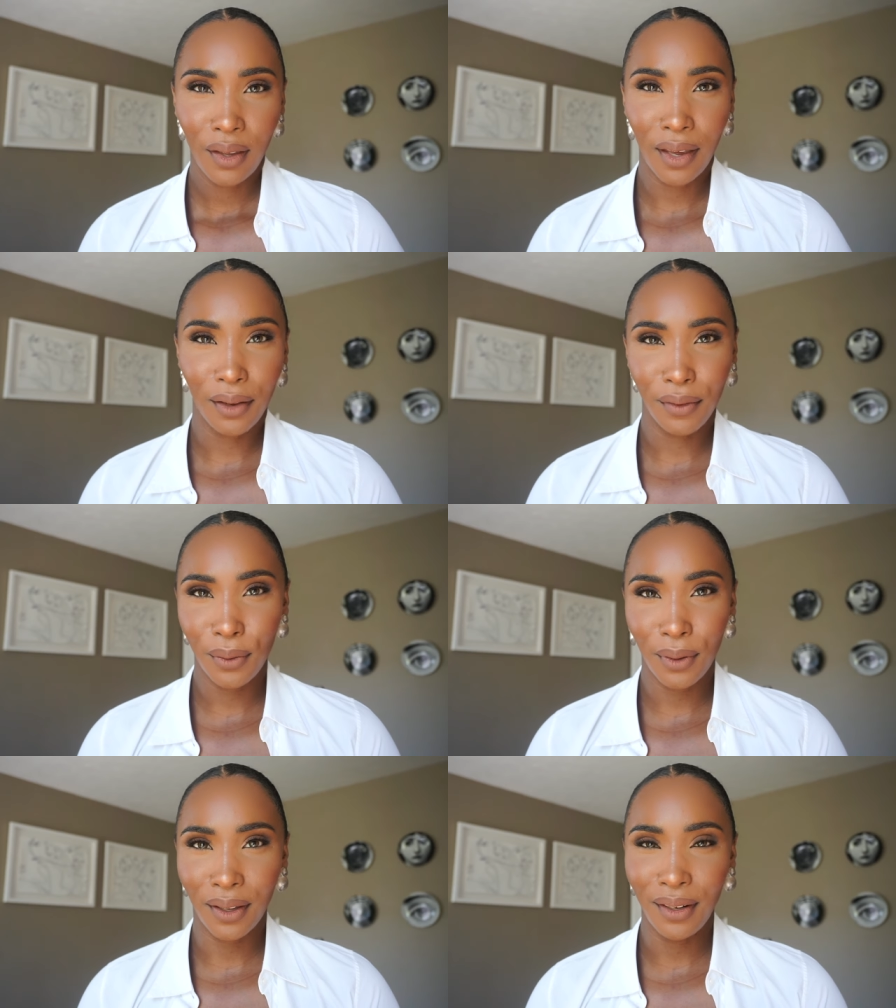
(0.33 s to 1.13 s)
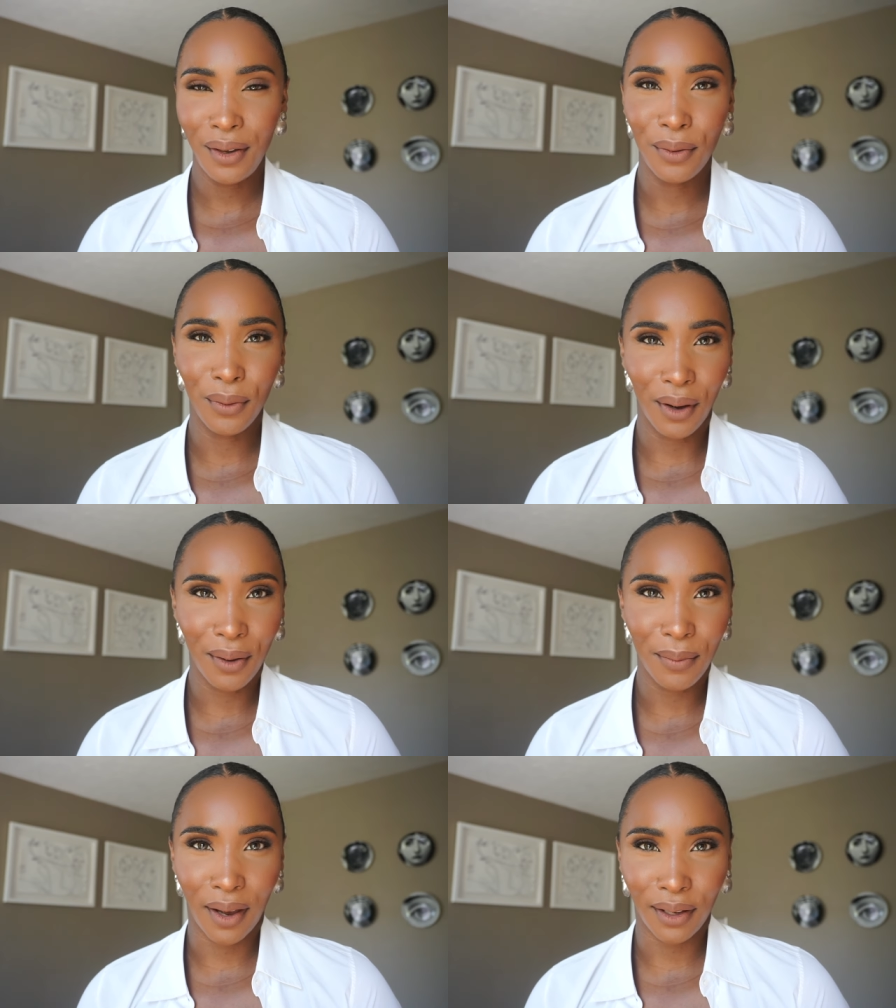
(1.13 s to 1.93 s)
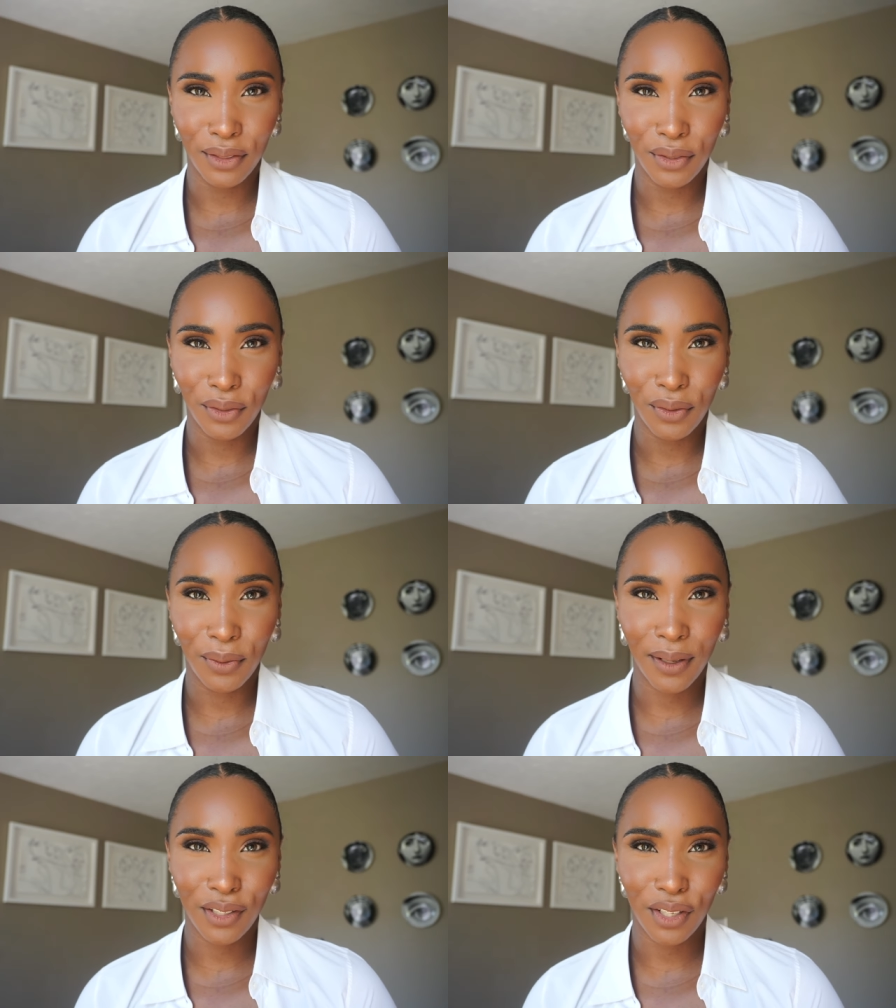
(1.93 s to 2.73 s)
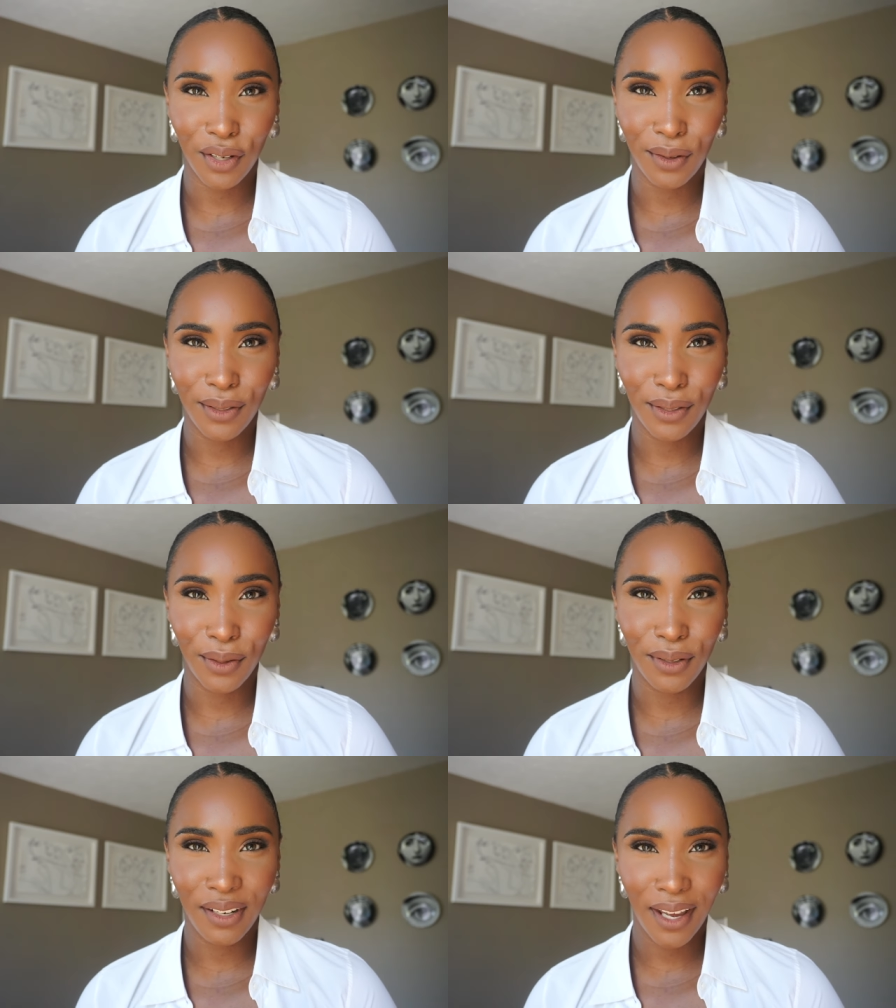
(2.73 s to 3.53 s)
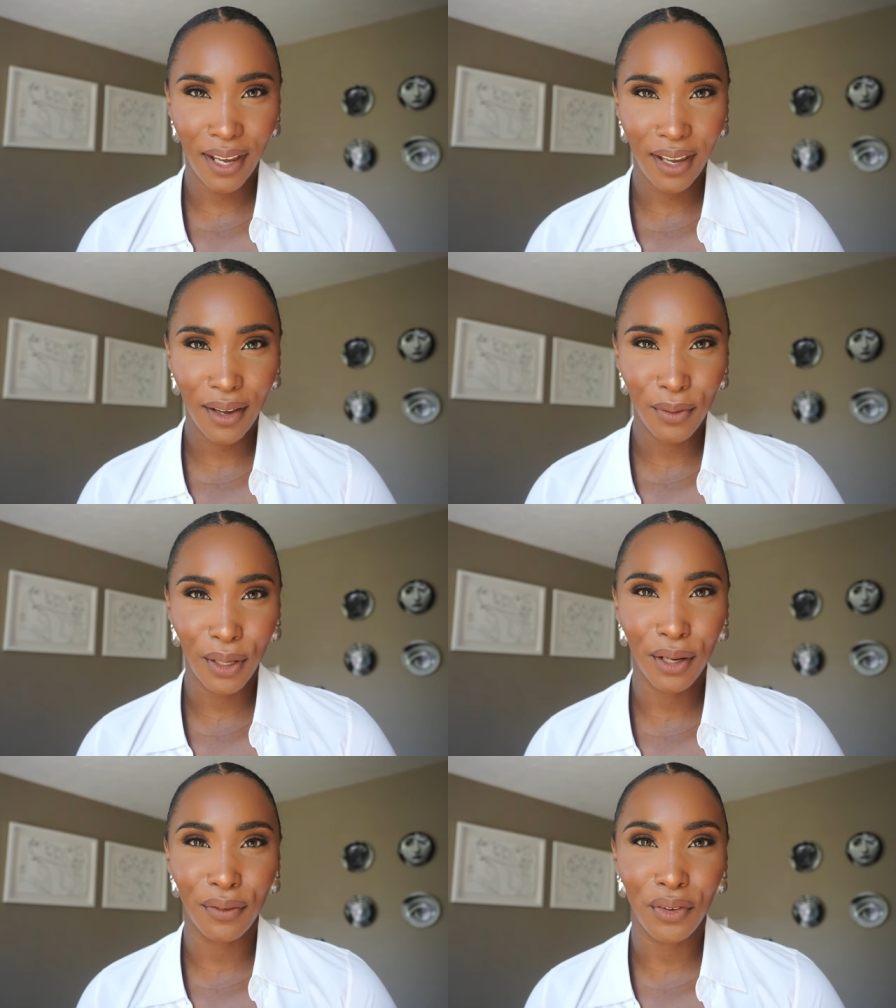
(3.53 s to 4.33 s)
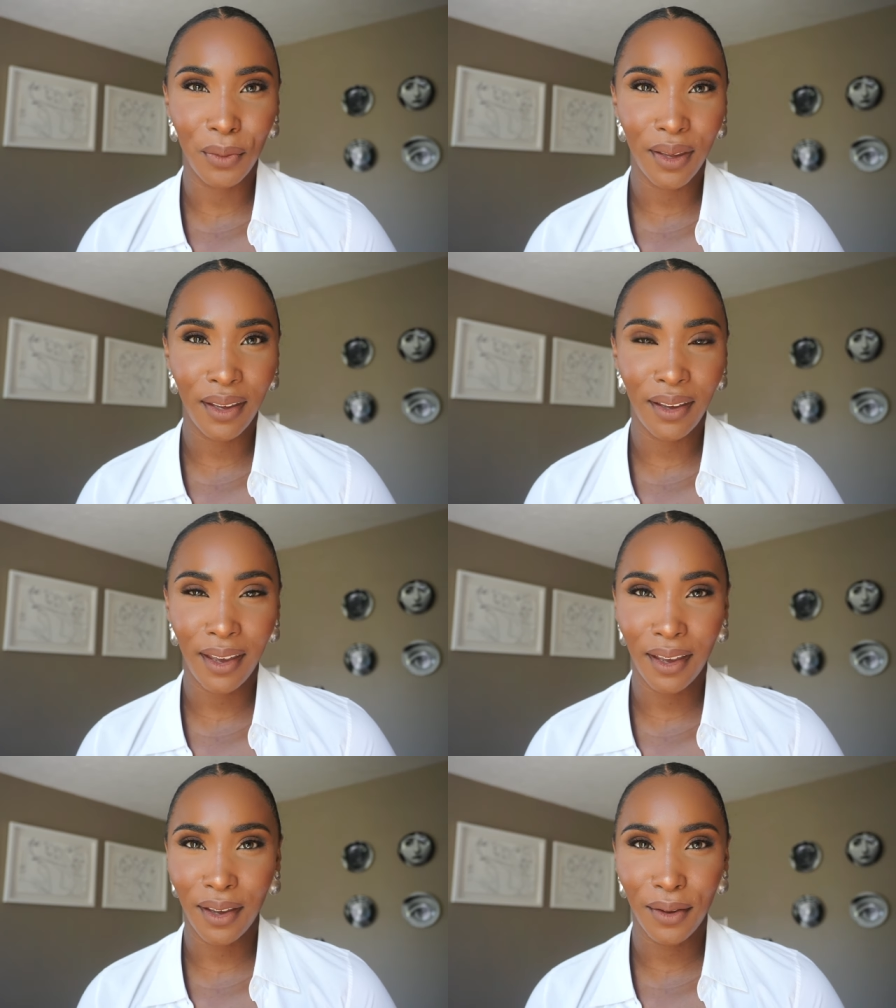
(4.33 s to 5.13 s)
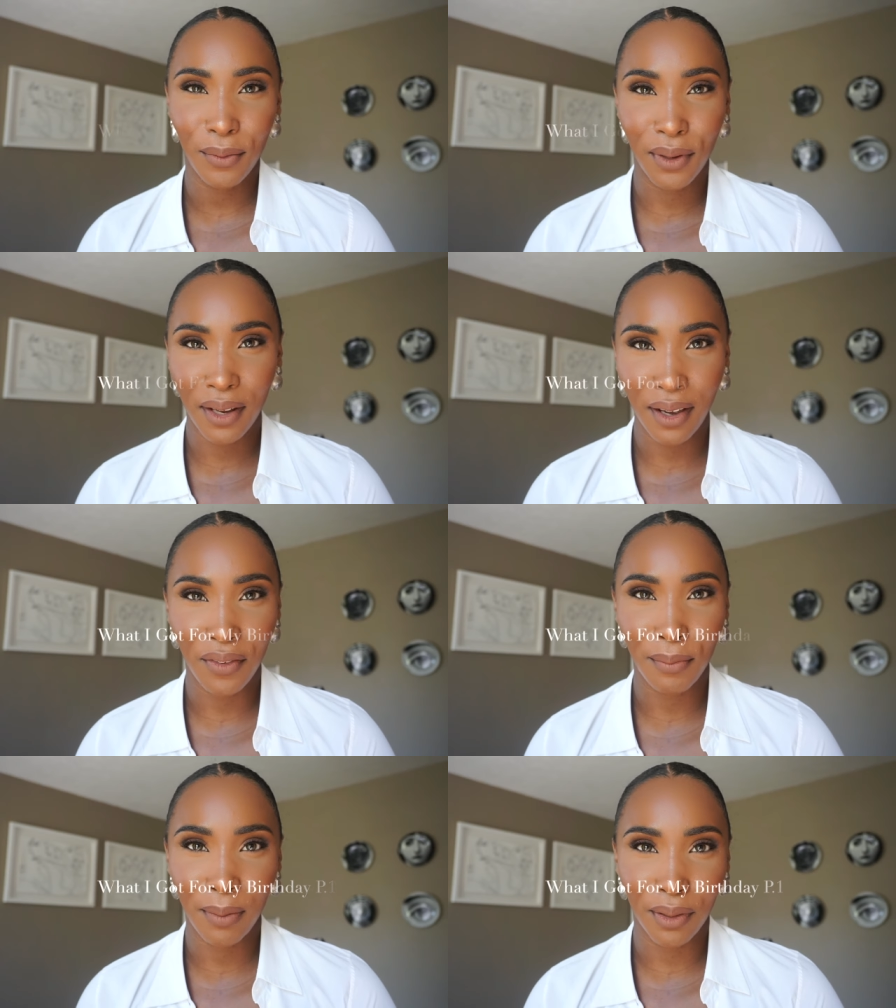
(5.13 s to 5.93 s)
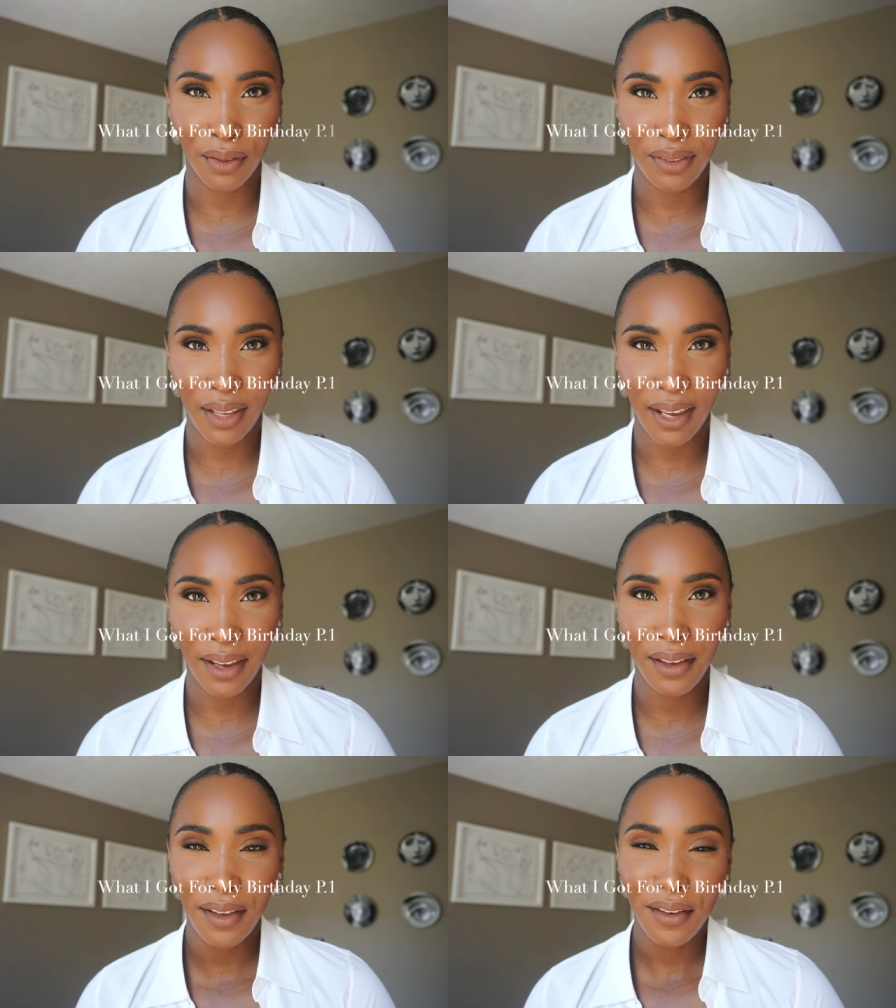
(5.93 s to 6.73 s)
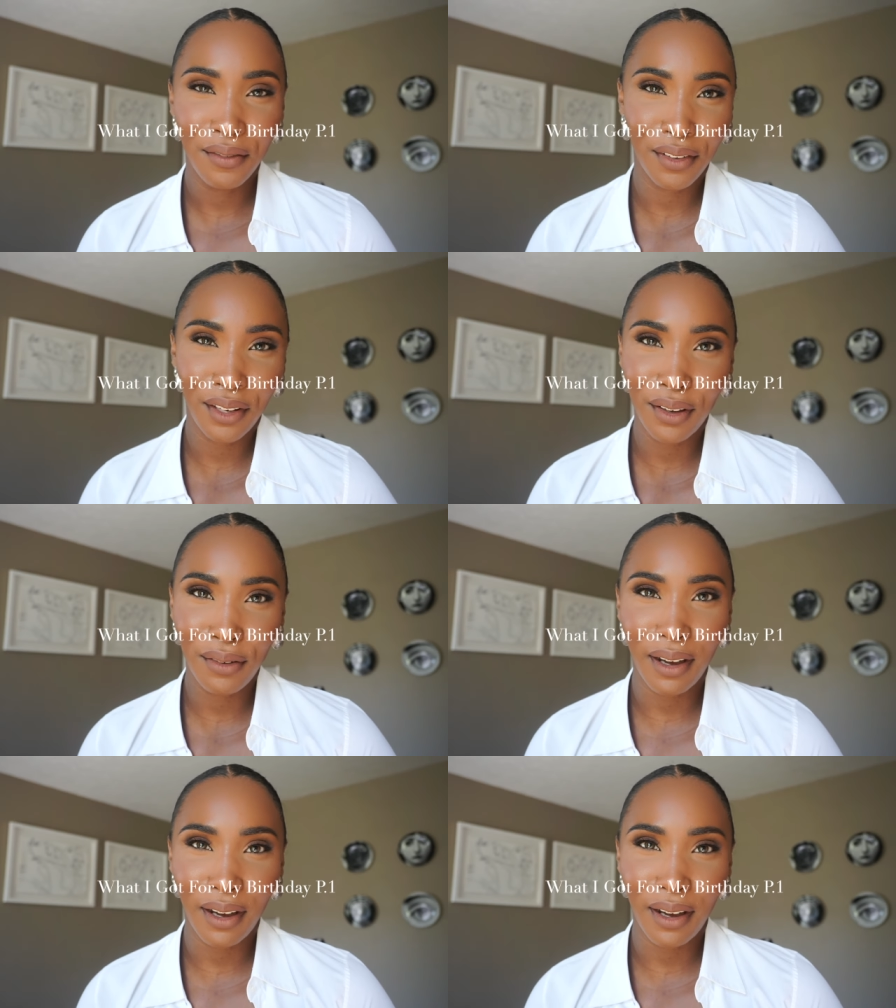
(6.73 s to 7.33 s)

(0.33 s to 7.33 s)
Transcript: Hey everyone, welcome back to my channel. So today we are filming a what I got for my birthday video.